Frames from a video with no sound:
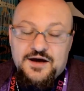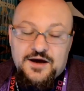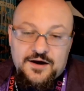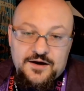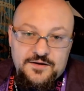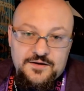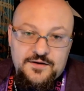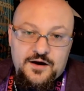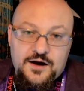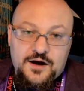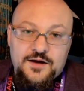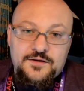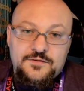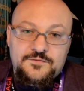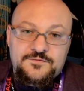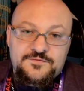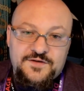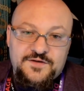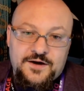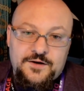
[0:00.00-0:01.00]
not
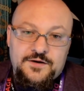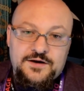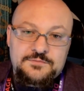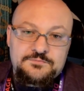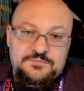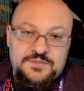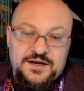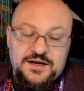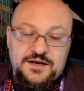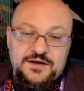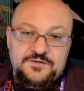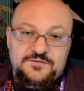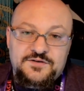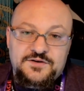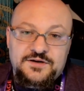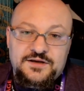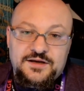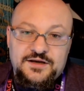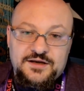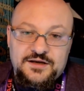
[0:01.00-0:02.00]
very big of an
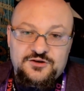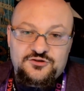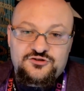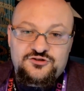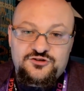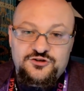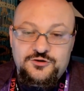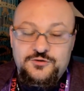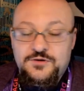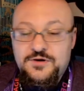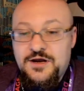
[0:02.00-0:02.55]
issue.